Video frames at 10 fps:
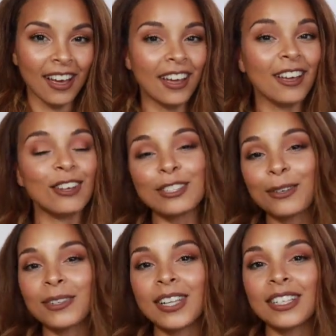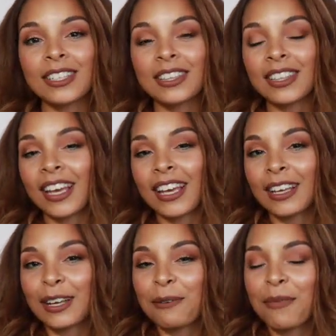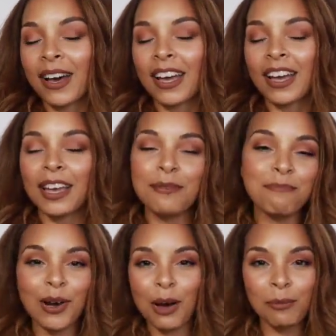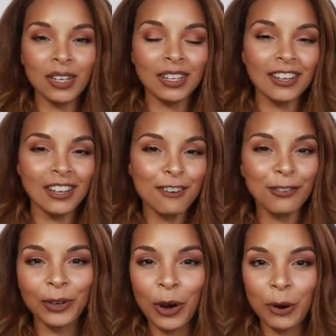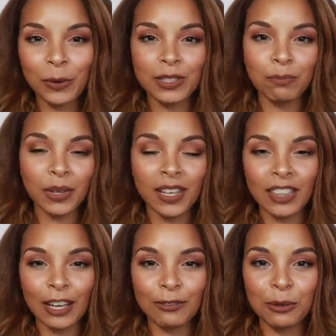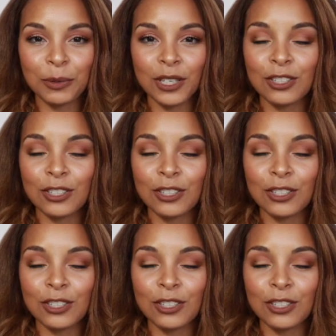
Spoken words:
I also would like to thank my mama for always being there for me.